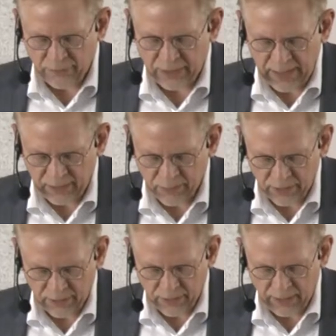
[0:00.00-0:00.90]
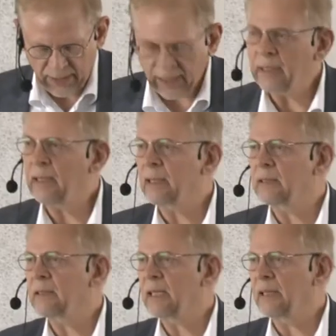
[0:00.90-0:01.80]
of labor and
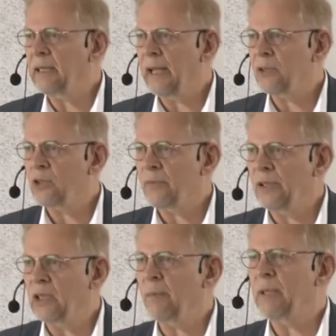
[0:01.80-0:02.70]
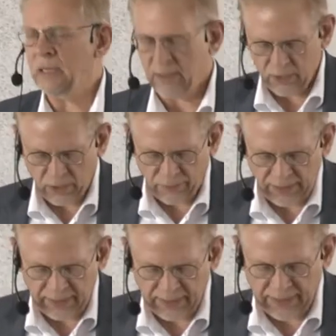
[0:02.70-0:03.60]
its attached phenomena of
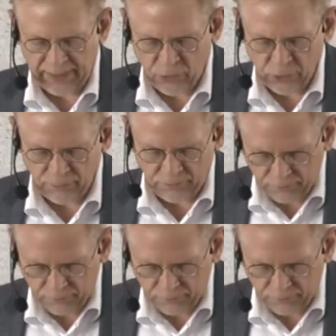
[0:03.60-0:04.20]
alienation,